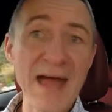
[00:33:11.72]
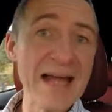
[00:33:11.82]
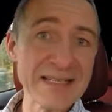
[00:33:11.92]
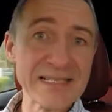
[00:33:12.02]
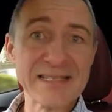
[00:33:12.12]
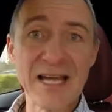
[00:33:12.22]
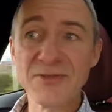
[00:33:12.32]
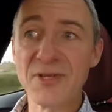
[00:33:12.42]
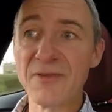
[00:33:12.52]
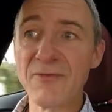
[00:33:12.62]
that is
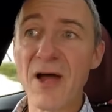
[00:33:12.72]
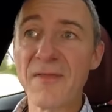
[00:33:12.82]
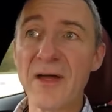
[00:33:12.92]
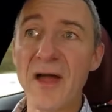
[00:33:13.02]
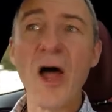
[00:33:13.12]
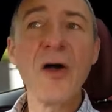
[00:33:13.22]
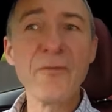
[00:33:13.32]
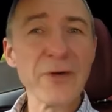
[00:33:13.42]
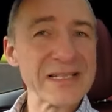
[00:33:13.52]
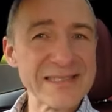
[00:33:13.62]
down to the rather
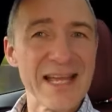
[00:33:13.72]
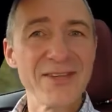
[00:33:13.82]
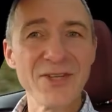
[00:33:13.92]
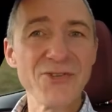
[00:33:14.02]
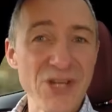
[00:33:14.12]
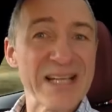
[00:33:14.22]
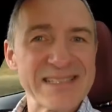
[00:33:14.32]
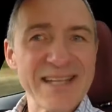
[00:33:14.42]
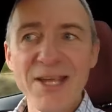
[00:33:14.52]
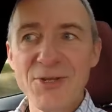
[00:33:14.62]
overextended
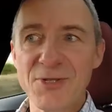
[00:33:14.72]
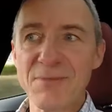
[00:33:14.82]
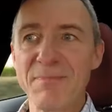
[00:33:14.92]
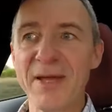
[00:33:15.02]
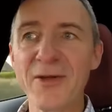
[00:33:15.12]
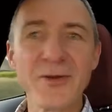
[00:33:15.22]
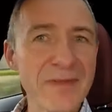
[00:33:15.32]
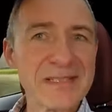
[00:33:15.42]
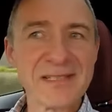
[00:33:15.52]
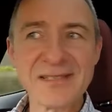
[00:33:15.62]
gestation period of this